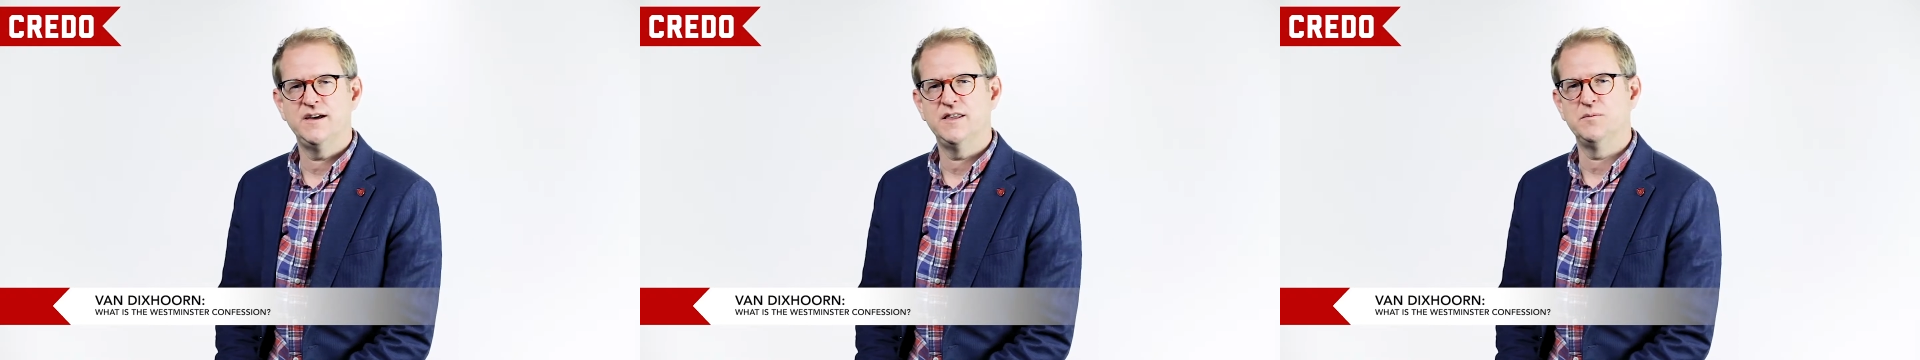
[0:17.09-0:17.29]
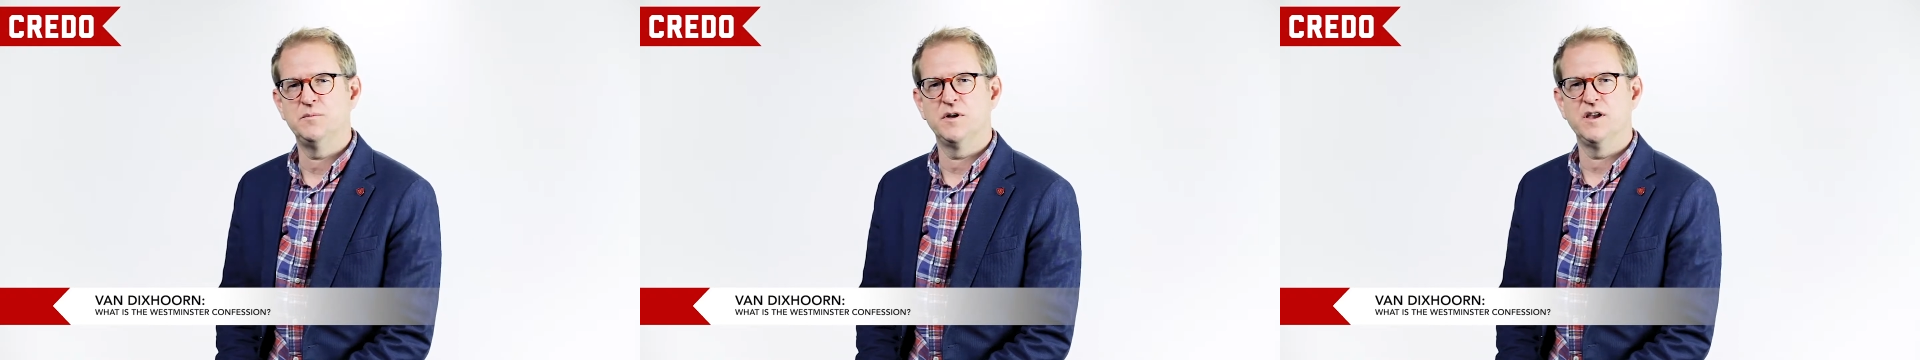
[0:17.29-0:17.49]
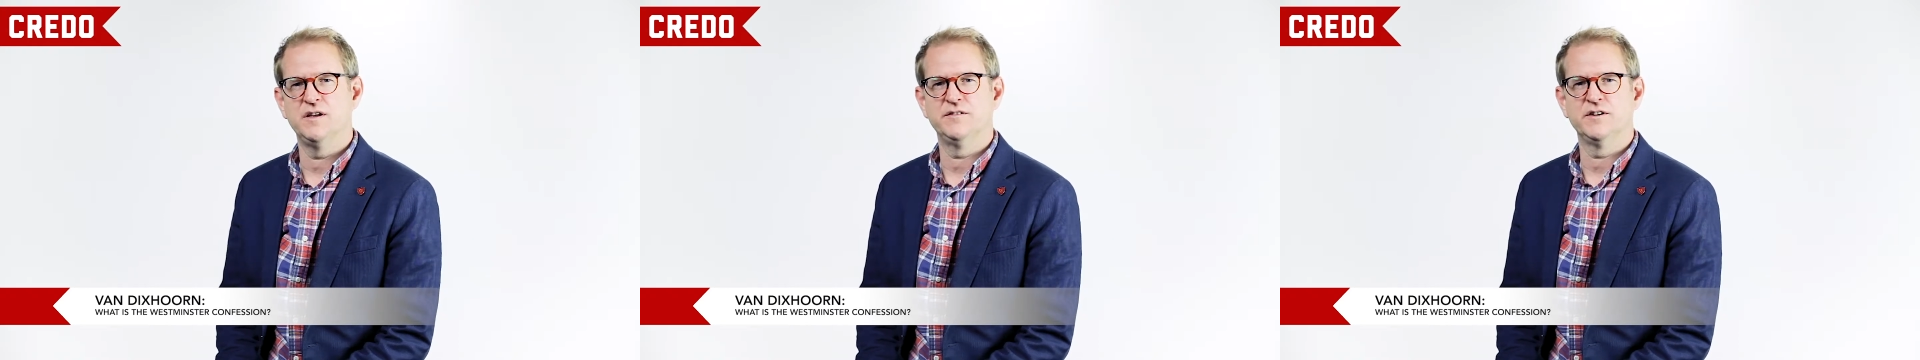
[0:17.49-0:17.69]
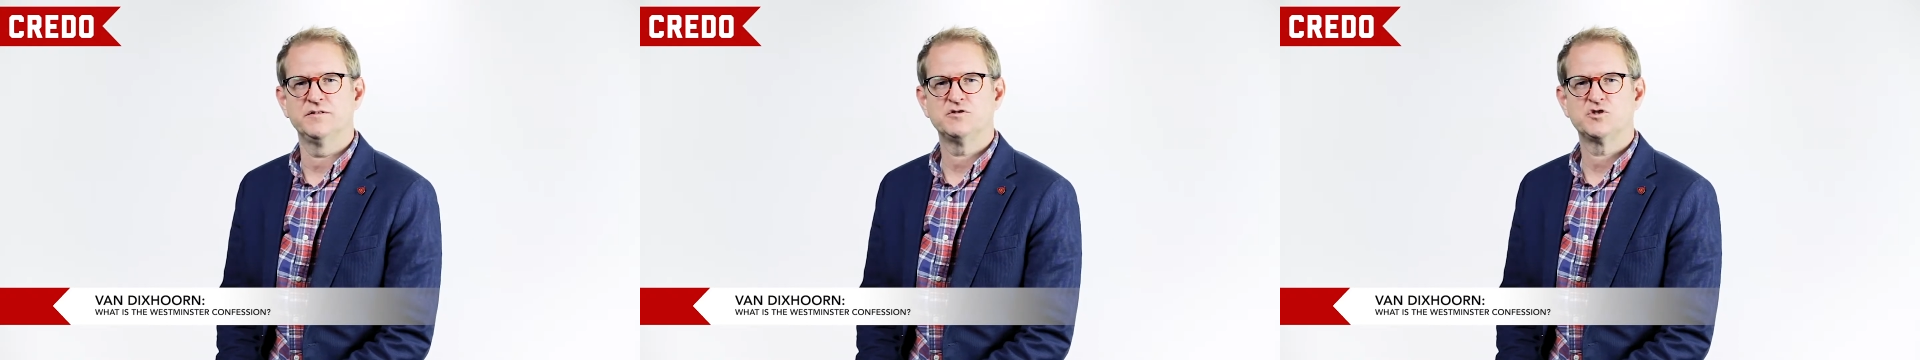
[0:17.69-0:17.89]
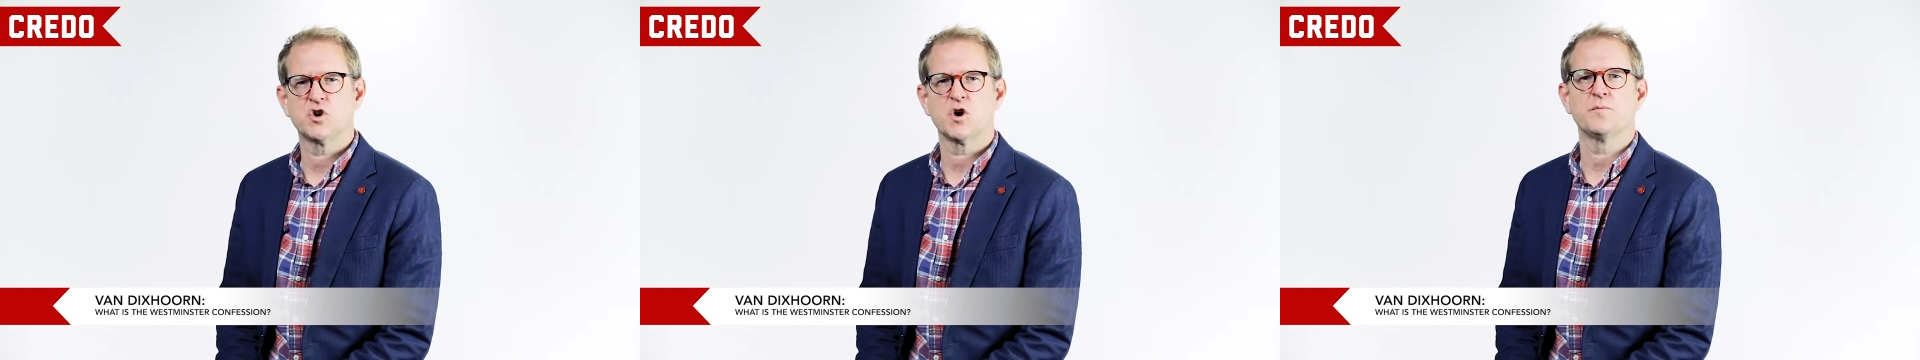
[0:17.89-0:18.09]
in the middle of
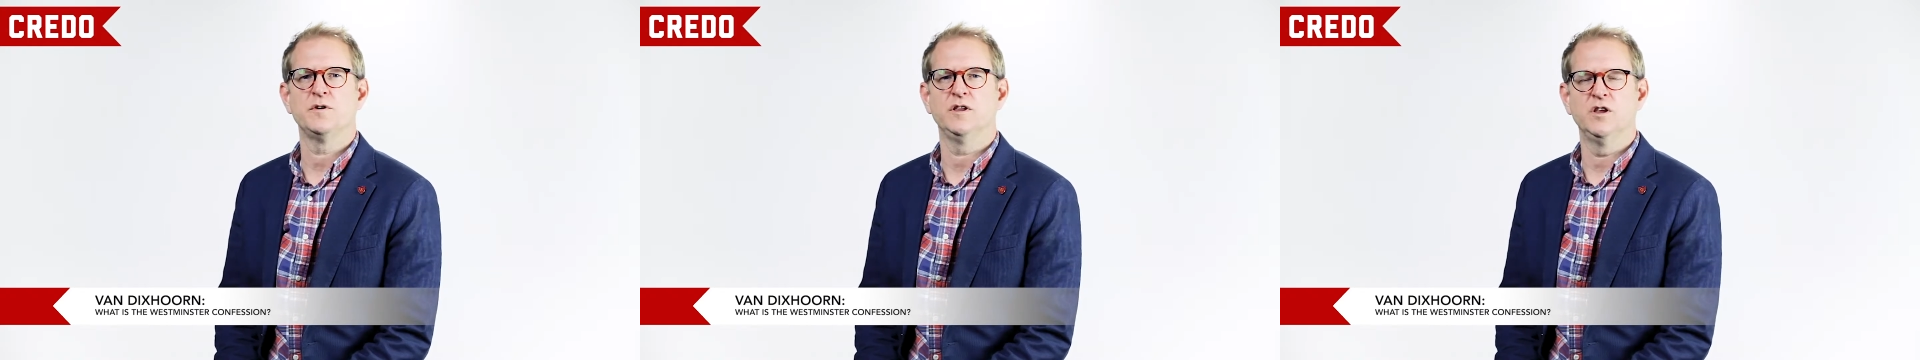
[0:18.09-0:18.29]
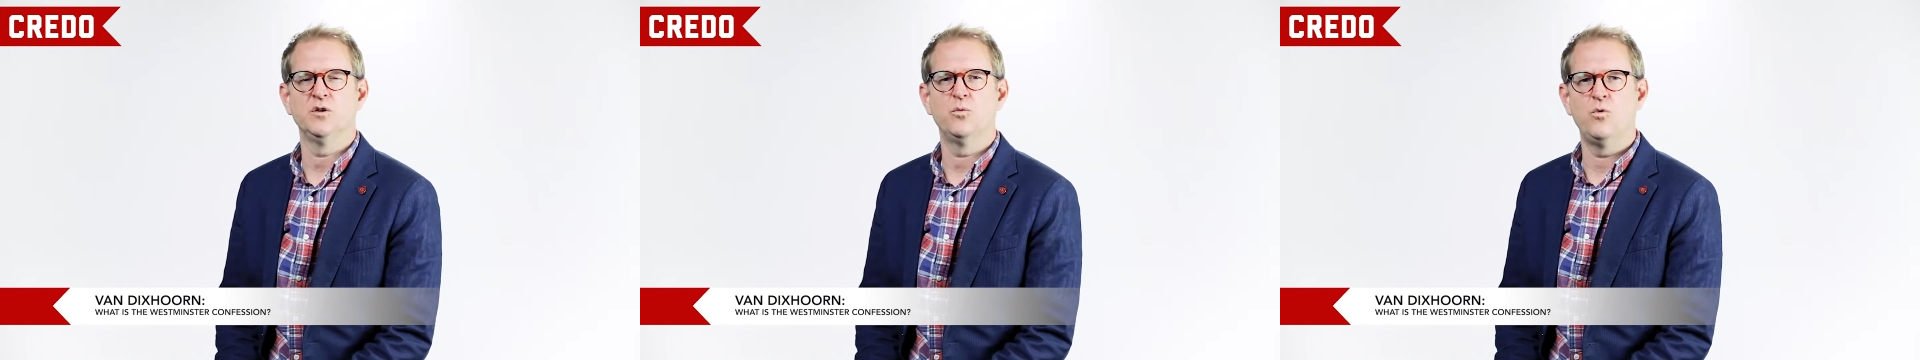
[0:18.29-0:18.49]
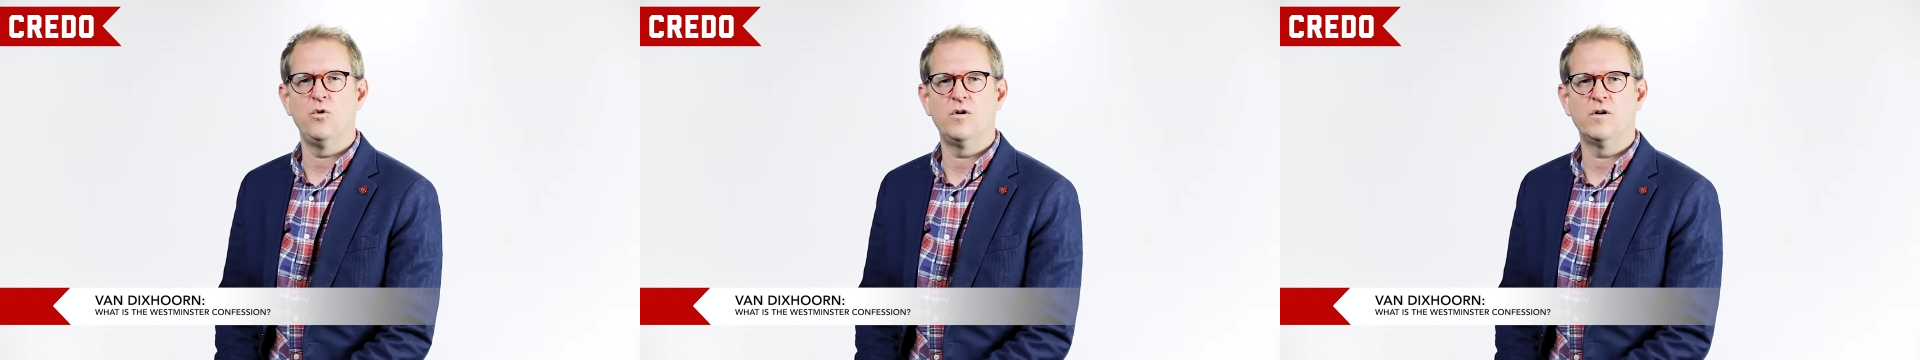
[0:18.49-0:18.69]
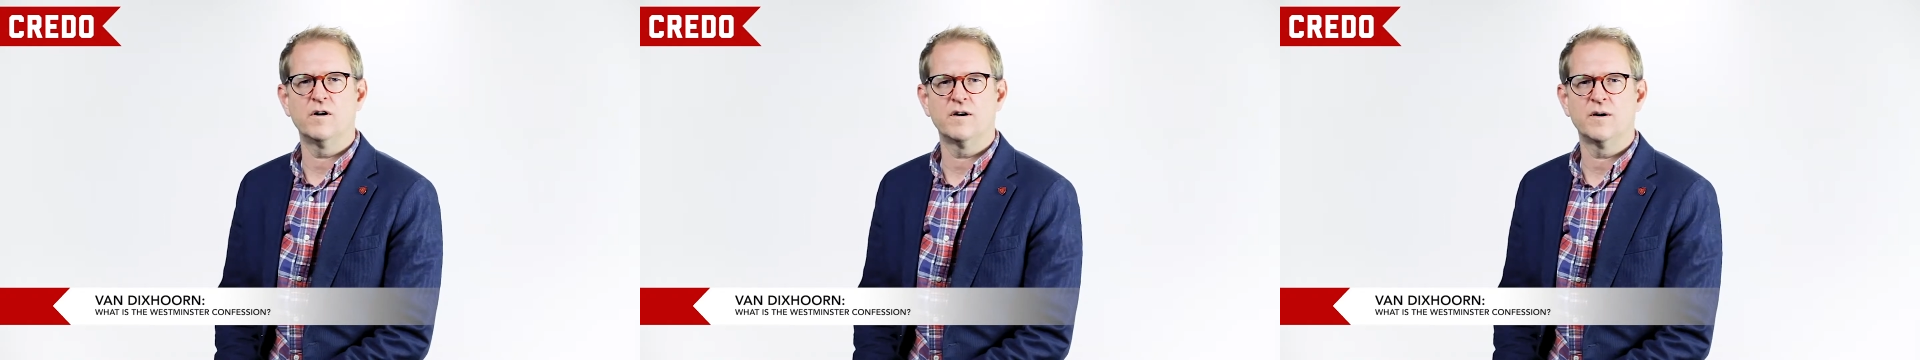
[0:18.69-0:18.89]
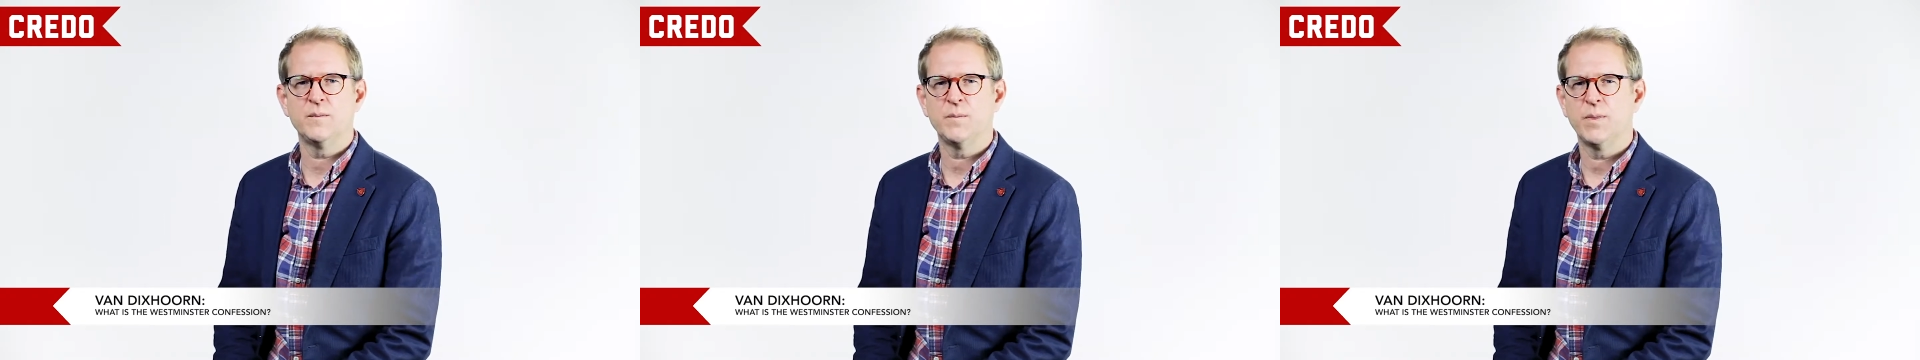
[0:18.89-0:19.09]
a turbulent war,